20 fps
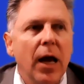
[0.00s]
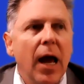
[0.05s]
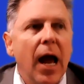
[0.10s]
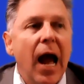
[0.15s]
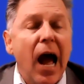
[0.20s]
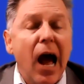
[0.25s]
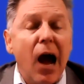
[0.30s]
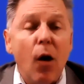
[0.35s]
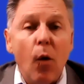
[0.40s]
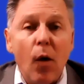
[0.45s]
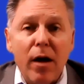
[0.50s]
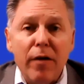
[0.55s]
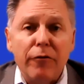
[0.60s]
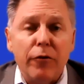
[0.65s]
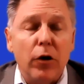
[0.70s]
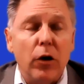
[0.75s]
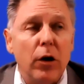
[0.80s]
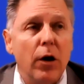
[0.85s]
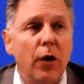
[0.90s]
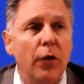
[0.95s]

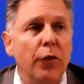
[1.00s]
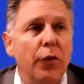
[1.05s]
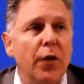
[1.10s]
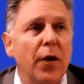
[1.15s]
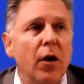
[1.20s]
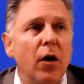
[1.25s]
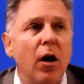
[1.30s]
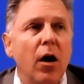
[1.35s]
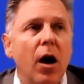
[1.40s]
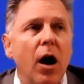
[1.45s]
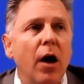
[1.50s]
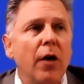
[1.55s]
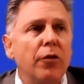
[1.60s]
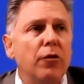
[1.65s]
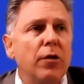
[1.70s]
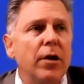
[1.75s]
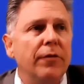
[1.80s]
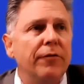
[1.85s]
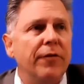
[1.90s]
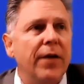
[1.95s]
However, there are other
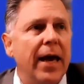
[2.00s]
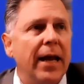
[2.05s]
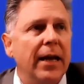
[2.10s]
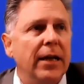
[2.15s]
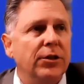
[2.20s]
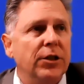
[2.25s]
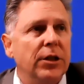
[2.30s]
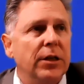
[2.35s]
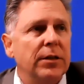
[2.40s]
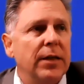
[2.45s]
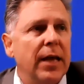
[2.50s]
advantages,